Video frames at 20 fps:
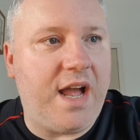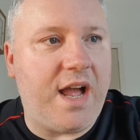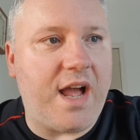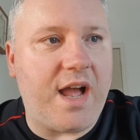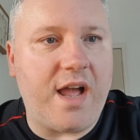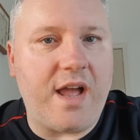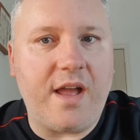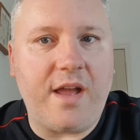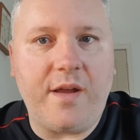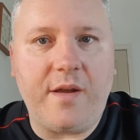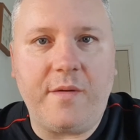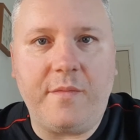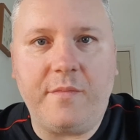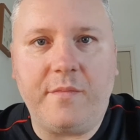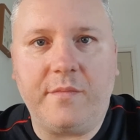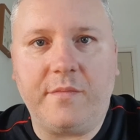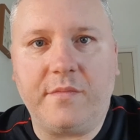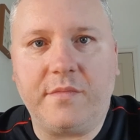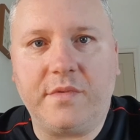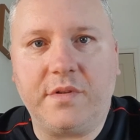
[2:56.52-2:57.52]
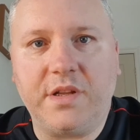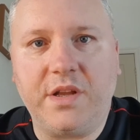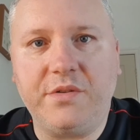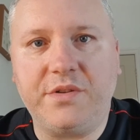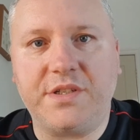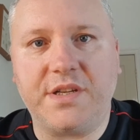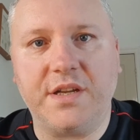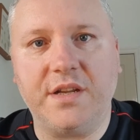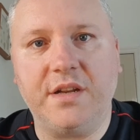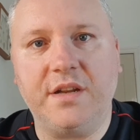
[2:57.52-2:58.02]

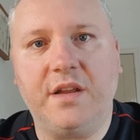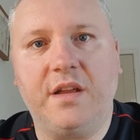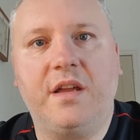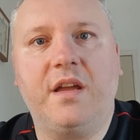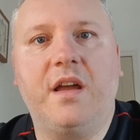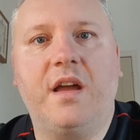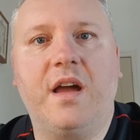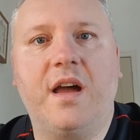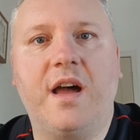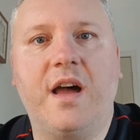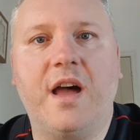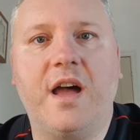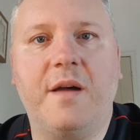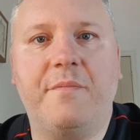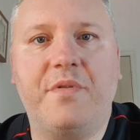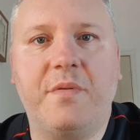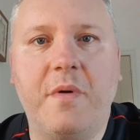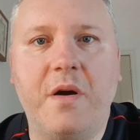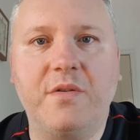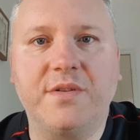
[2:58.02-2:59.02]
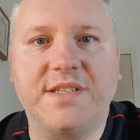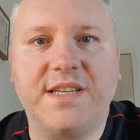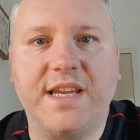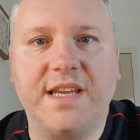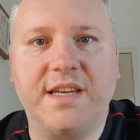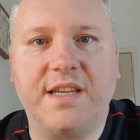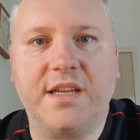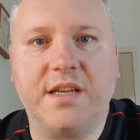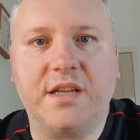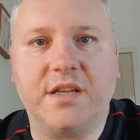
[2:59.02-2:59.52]
Luton
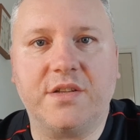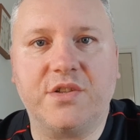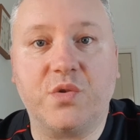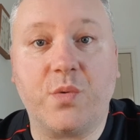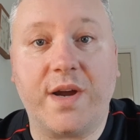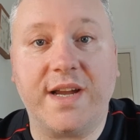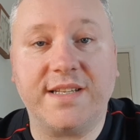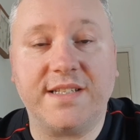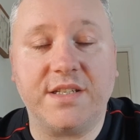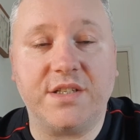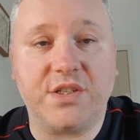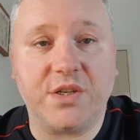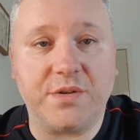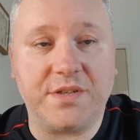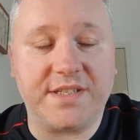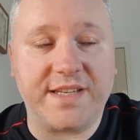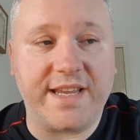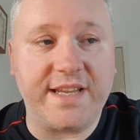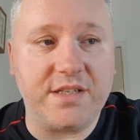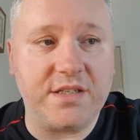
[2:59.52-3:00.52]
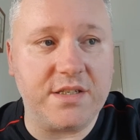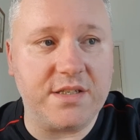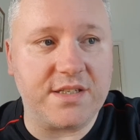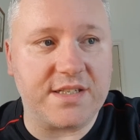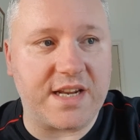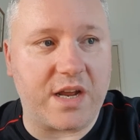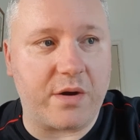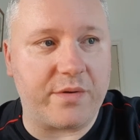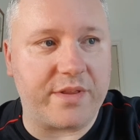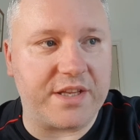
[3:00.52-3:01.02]
promoted twice in two
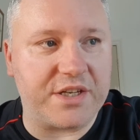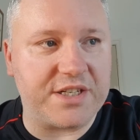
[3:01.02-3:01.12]
seasons, now in the